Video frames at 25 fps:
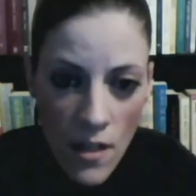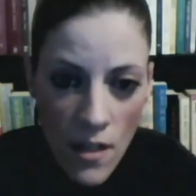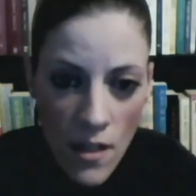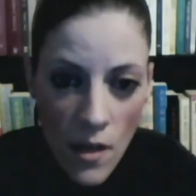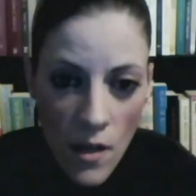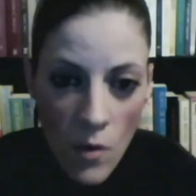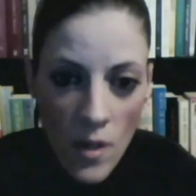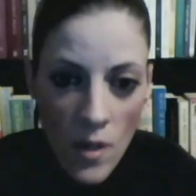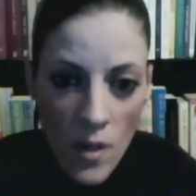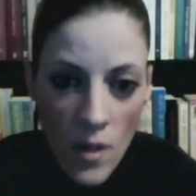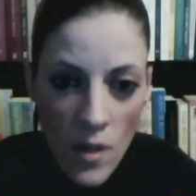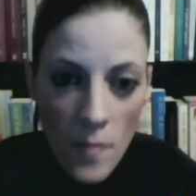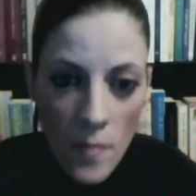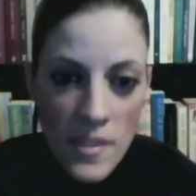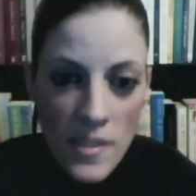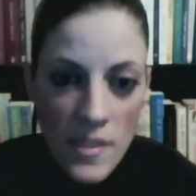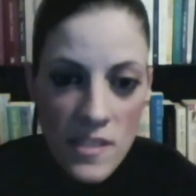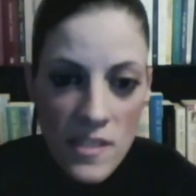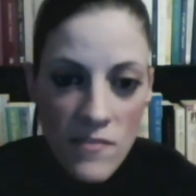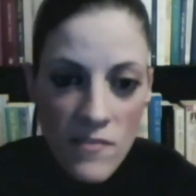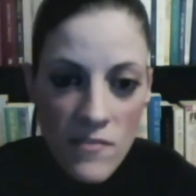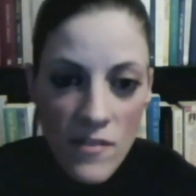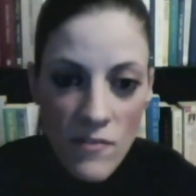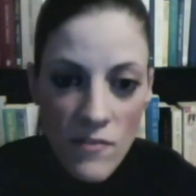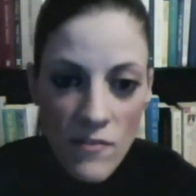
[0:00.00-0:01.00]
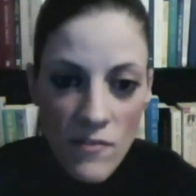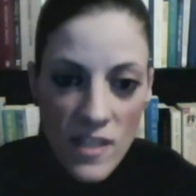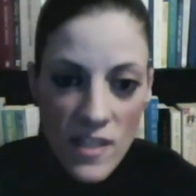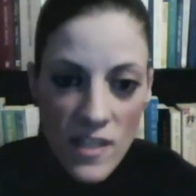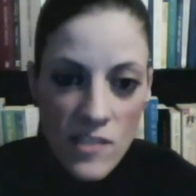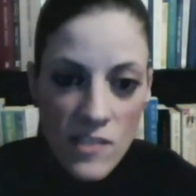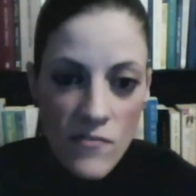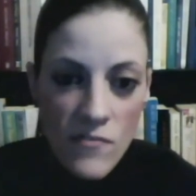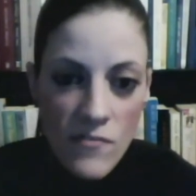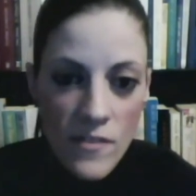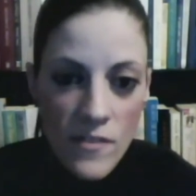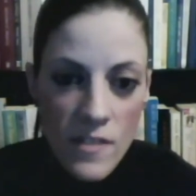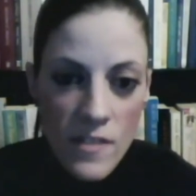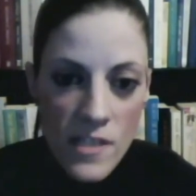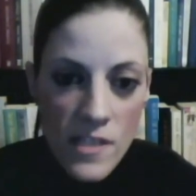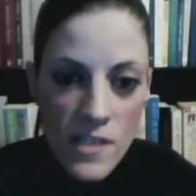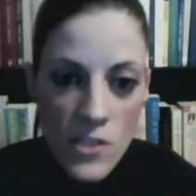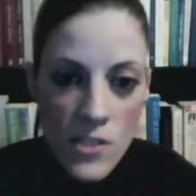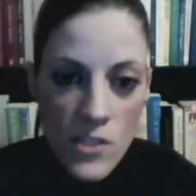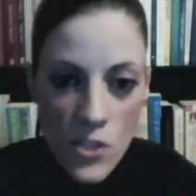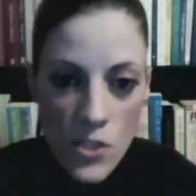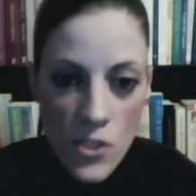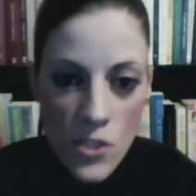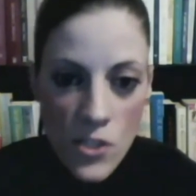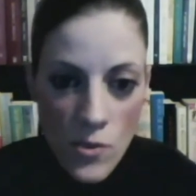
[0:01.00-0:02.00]
or a piece of advice for the
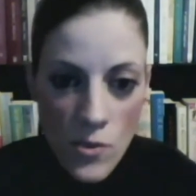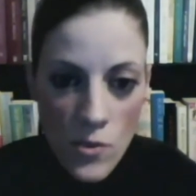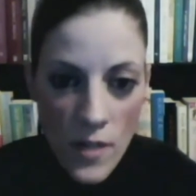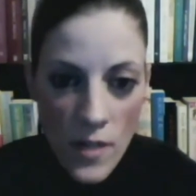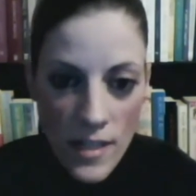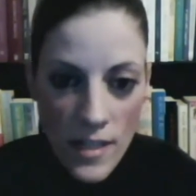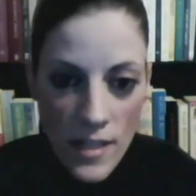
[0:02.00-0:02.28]
teachers who are